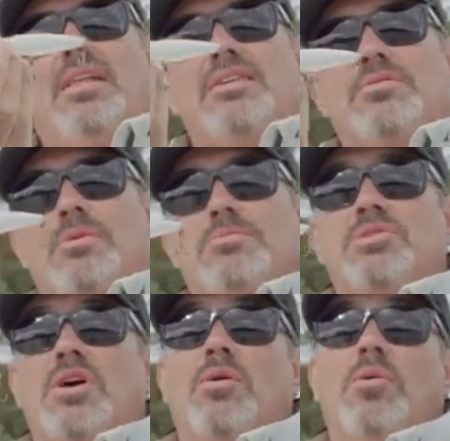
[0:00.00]
They swim
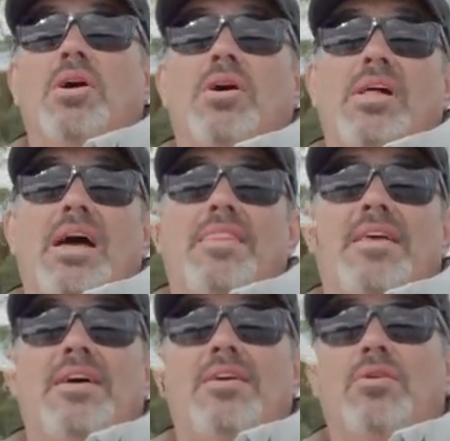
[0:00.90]
so well, and
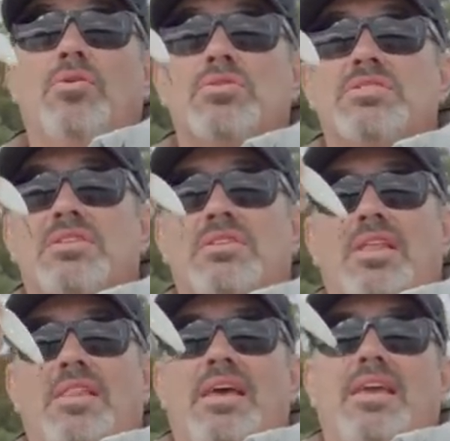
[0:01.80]
the hooks
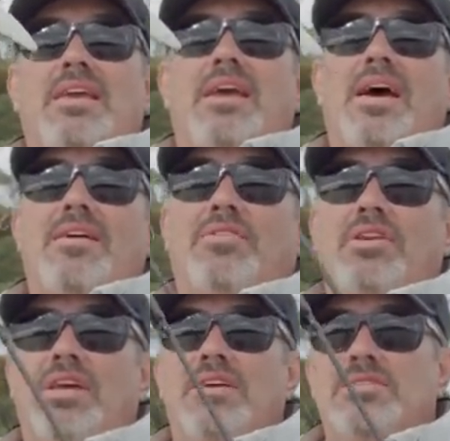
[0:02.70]
that they have on
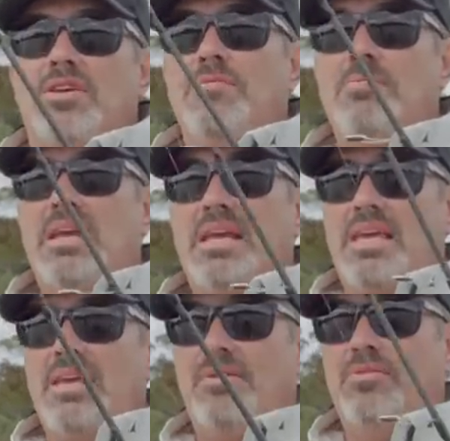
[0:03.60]
here are so
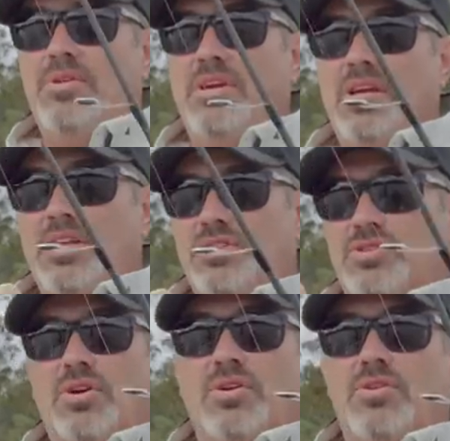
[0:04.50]
meaty, really strong